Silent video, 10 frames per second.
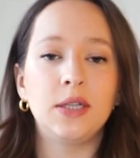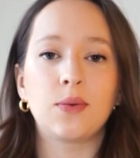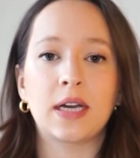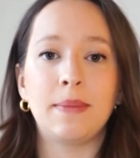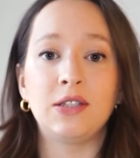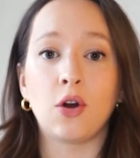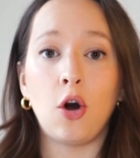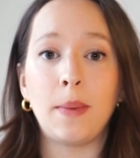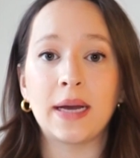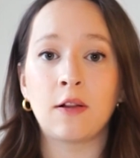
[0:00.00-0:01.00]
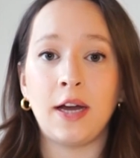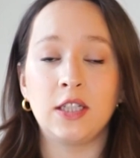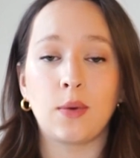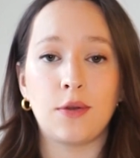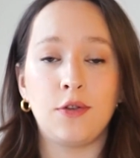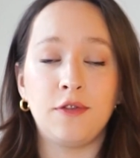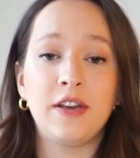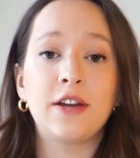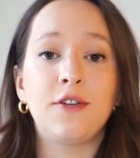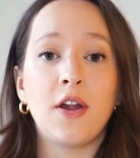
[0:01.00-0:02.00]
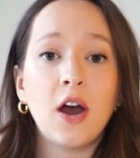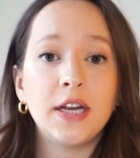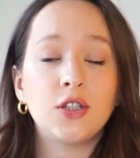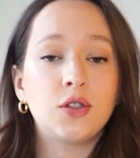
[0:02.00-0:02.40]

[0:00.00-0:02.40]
always recommend to all my clients, whether they're vegan or not,